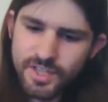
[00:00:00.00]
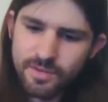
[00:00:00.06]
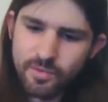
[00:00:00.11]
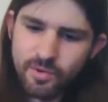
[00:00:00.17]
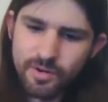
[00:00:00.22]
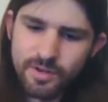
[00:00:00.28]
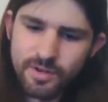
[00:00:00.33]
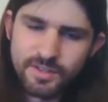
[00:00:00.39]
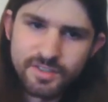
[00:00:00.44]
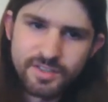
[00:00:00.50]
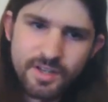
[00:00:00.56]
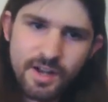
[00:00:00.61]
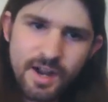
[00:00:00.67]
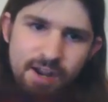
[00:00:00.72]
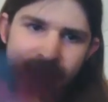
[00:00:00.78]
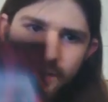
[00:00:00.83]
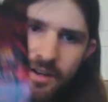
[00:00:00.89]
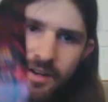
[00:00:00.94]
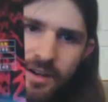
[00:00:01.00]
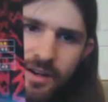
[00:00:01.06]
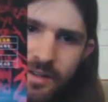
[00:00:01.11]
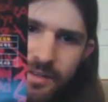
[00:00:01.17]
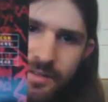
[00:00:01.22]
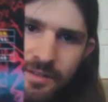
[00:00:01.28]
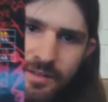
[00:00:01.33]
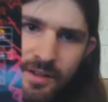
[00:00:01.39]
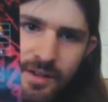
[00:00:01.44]
Hellborg is
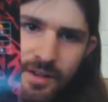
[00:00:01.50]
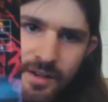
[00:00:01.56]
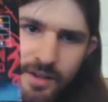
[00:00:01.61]
Icon.